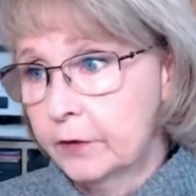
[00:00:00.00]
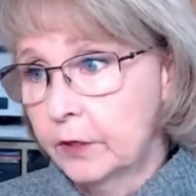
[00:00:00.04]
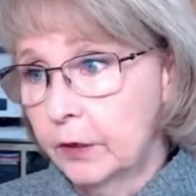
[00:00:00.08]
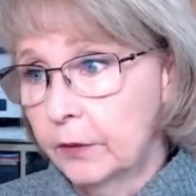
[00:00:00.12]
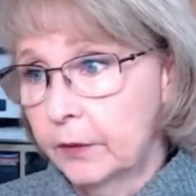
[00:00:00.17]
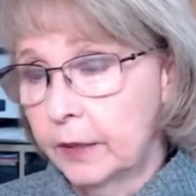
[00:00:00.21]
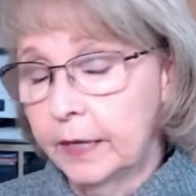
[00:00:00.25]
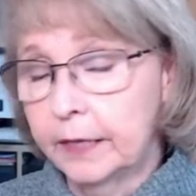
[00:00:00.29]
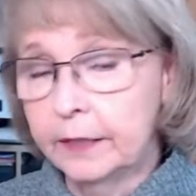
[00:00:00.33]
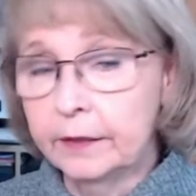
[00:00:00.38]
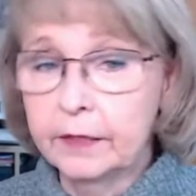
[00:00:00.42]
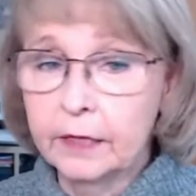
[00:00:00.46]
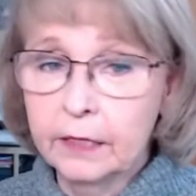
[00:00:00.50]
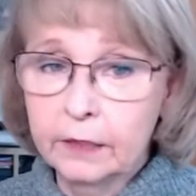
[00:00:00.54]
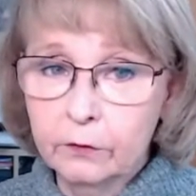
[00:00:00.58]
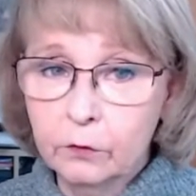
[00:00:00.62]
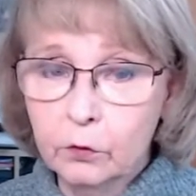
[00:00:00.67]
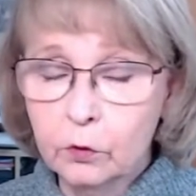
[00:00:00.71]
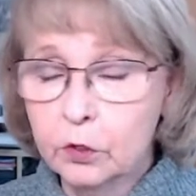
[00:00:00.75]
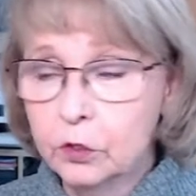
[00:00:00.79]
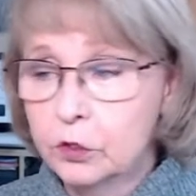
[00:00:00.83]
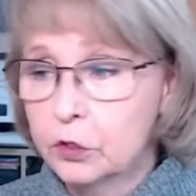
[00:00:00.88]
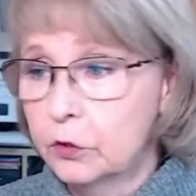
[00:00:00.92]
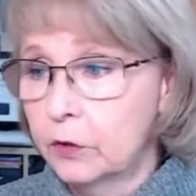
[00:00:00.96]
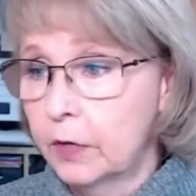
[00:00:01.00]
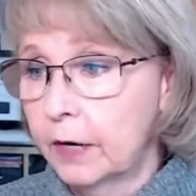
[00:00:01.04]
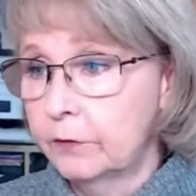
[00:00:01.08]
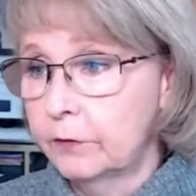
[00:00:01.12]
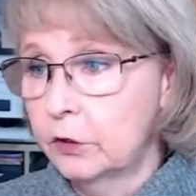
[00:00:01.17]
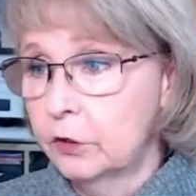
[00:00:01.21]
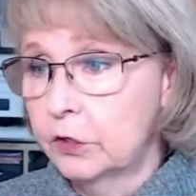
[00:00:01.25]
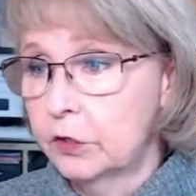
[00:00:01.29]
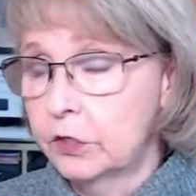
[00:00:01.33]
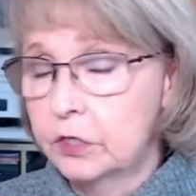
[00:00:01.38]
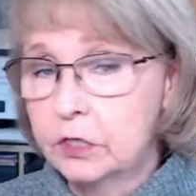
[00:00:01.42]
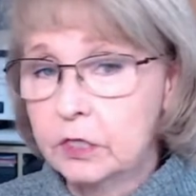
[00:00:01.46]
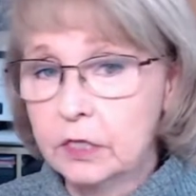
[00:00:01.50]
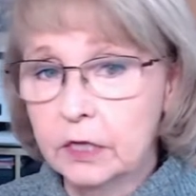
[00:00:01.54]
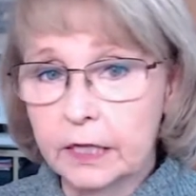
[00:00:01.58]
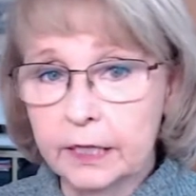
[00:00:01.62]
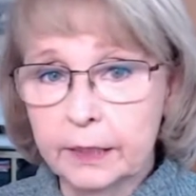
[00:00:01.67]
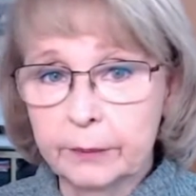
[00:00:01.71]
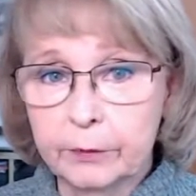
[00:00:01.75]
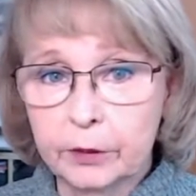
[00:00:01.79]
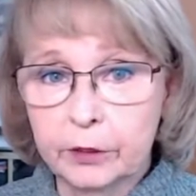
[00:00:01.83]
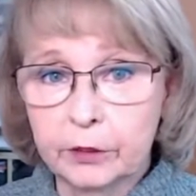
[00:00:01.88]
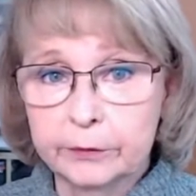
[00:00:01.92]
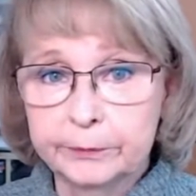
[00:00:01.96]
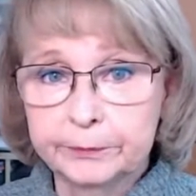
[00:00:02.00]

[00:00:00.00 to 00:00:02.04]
All right, and then of course you have your disclaimer.